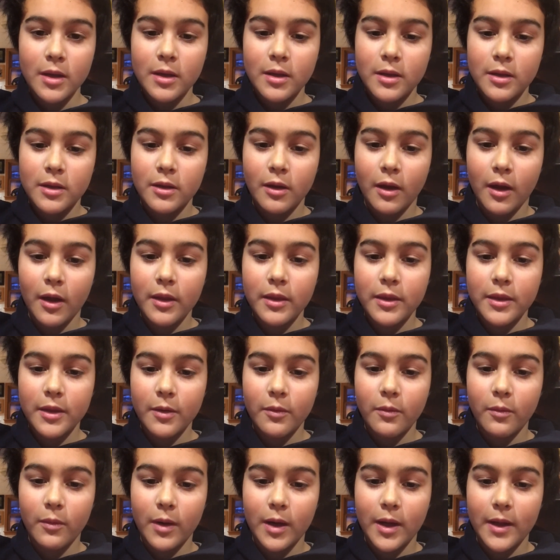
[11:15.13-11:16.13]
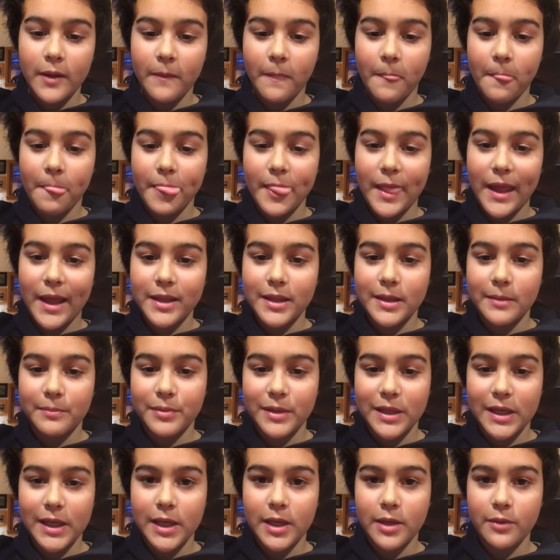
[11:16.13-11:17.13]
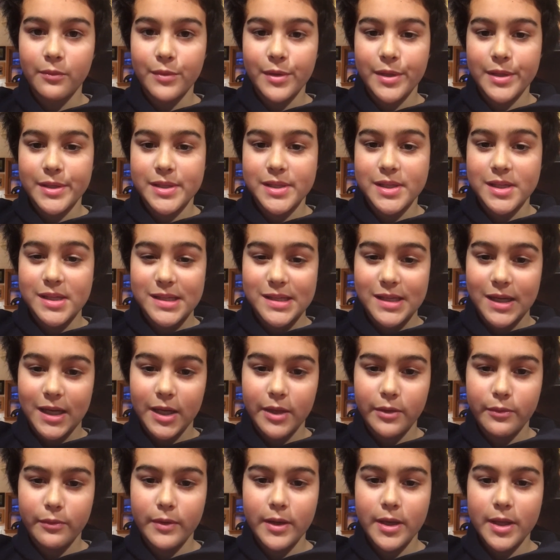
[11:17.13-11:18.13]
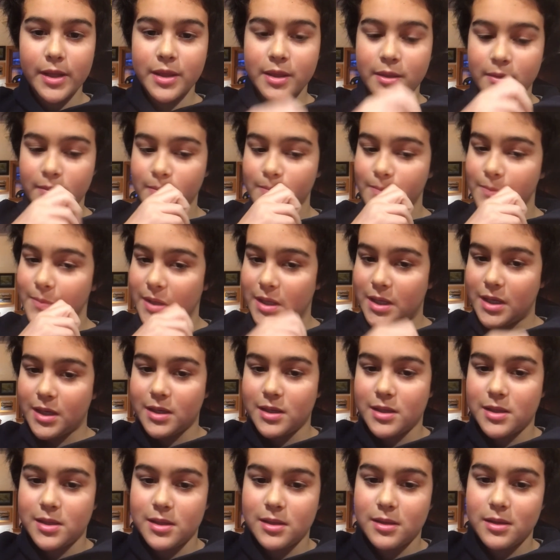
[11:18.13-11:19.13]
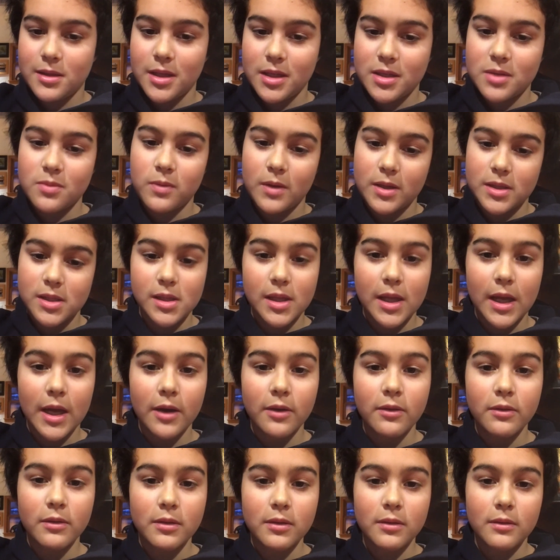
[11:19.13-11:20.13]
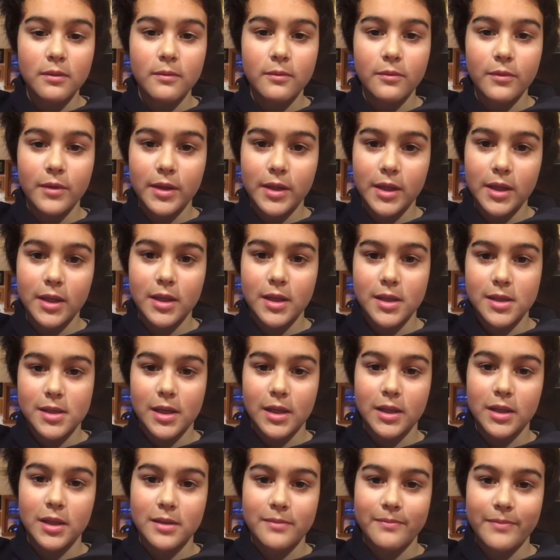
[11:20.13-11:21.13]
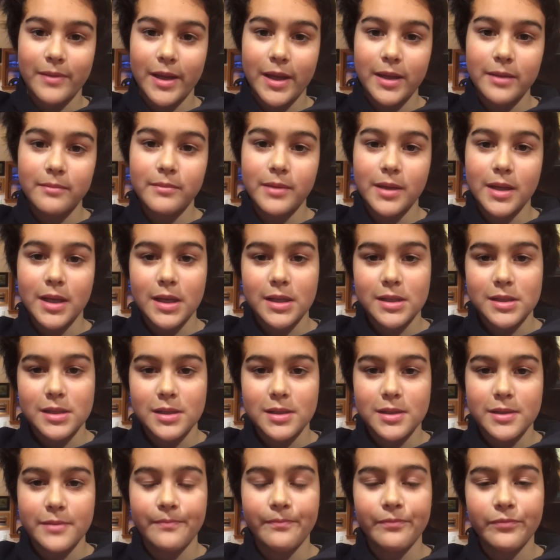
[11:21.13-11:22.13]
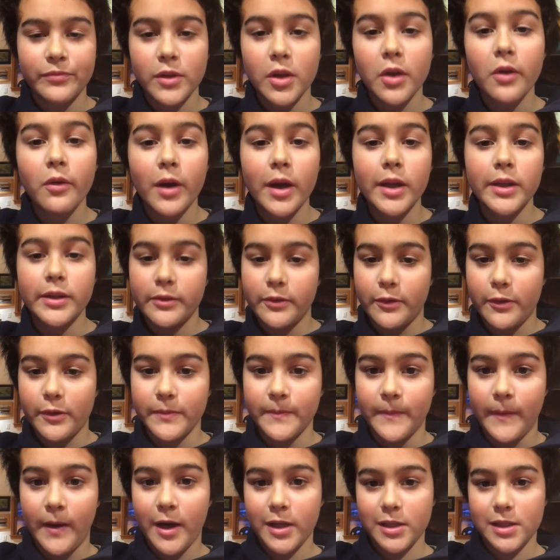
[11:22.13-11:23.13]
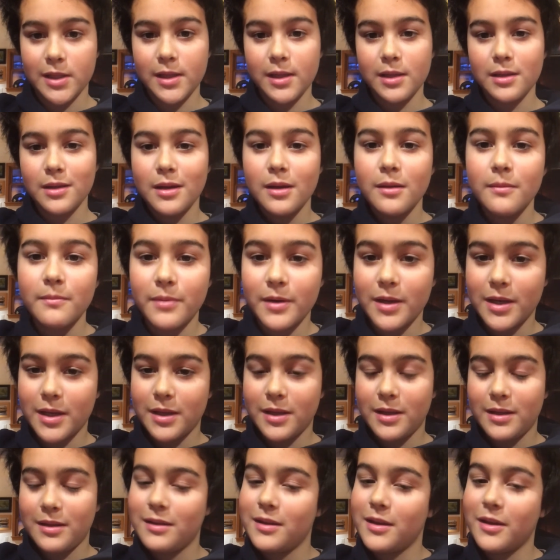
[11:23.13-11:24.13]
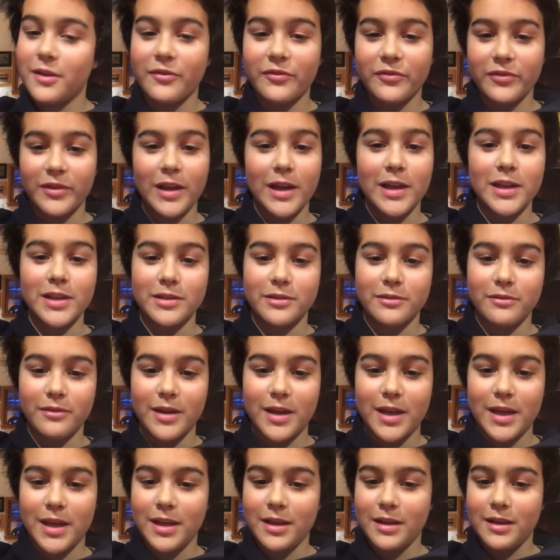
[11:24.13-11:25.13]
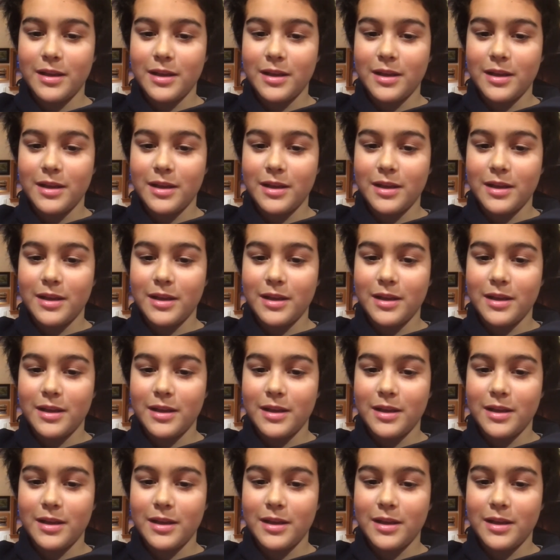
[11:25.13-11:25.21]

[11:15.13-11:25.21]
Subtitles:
Not the one that the plane was designed with, because this wasn't out when they designed this plane, because it's quite an old model, but it flies great.